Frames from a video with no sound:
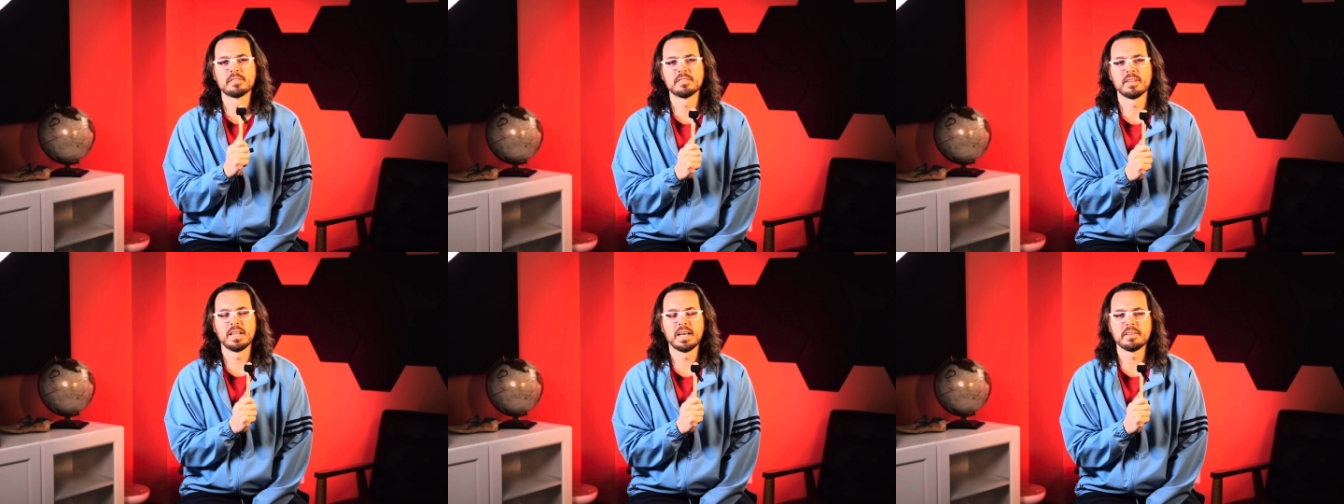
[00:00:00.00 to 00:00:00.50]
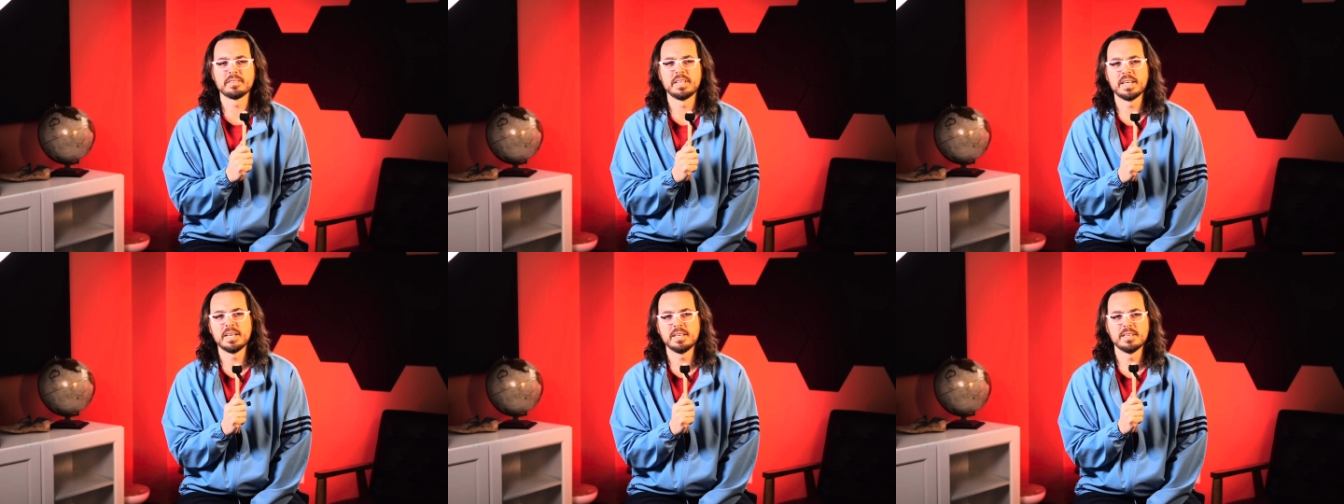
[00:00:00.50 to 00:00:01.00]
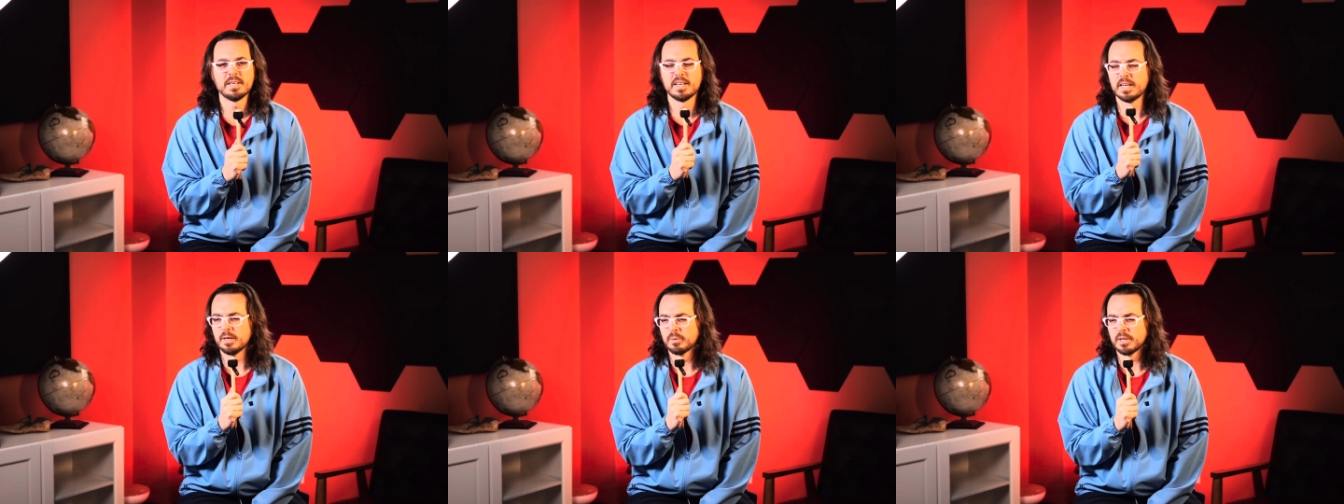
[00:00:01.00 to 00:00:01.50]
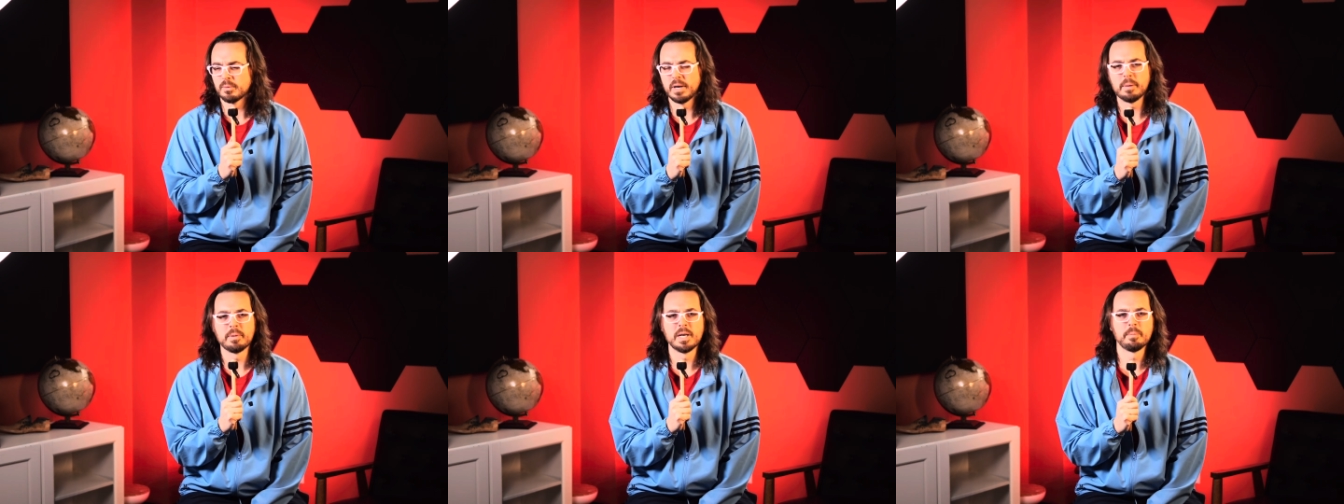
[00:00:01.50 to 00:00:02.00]
This is the last day. Uh, we're going to
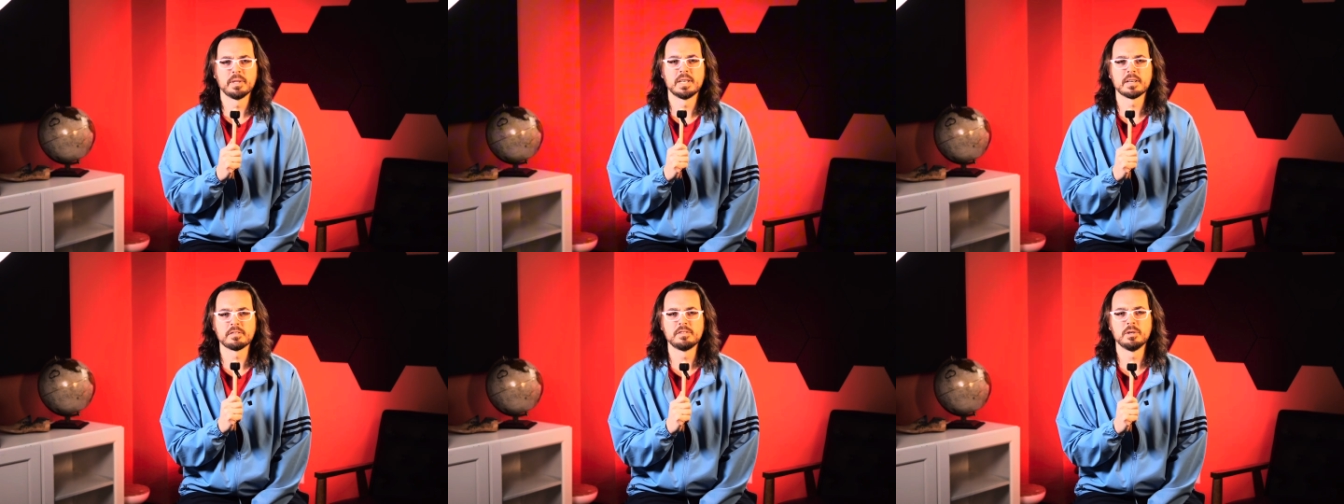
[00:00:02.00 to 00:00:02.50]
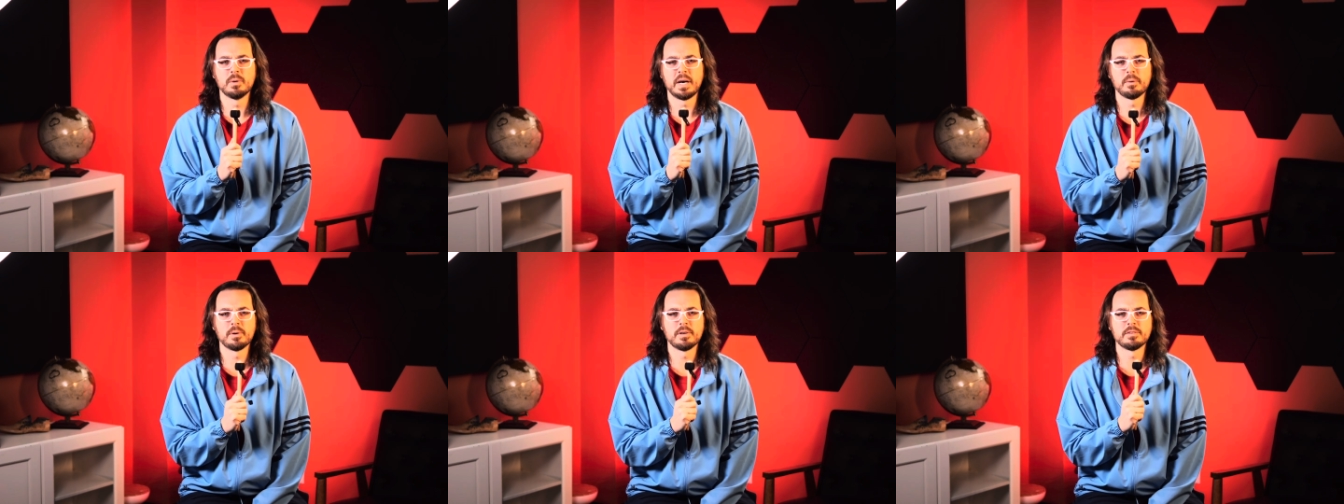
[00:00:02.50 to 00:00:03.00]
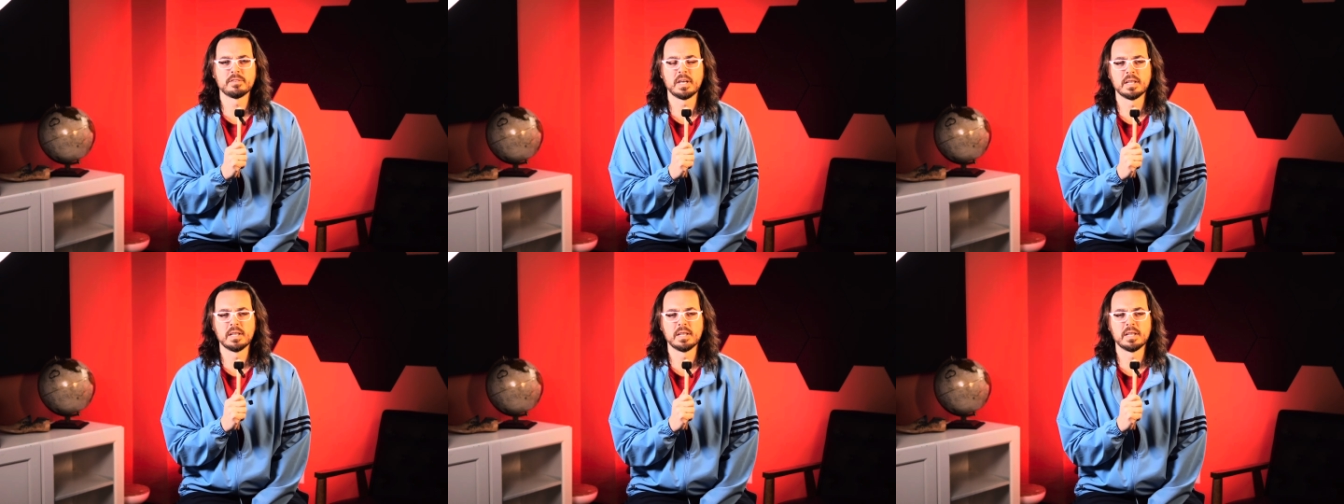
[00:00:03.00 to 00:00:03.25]
wrap it up in the next two hours,